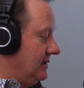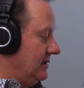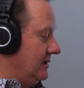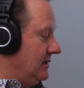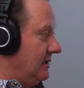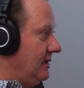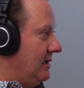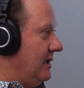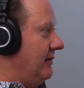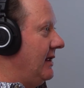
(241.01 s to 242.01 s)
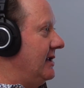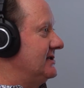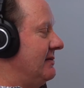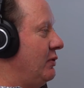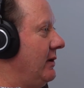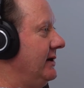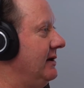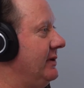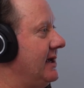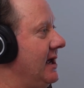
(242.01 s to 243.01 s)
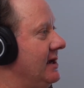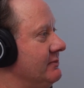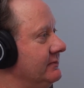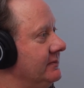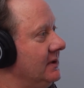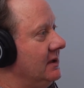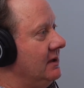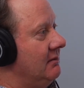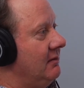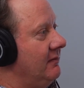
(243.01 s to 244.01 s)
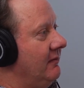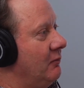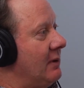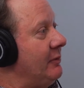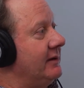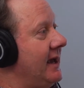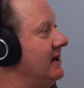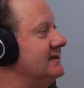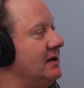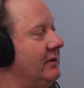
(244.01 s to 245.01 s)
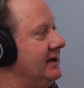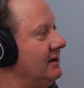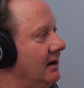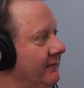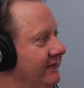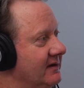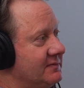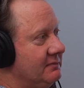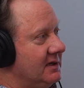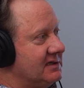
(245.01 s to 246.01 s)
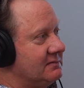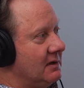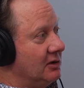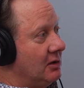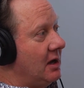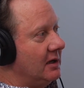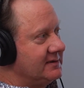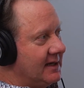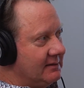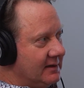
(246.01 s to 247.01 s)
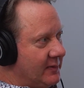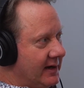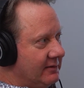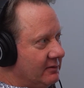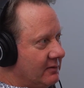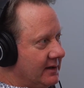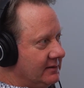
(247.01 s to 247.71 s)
Right. And at some point it became replicate it so many times is, is a law. Is that am I the right? Yeah,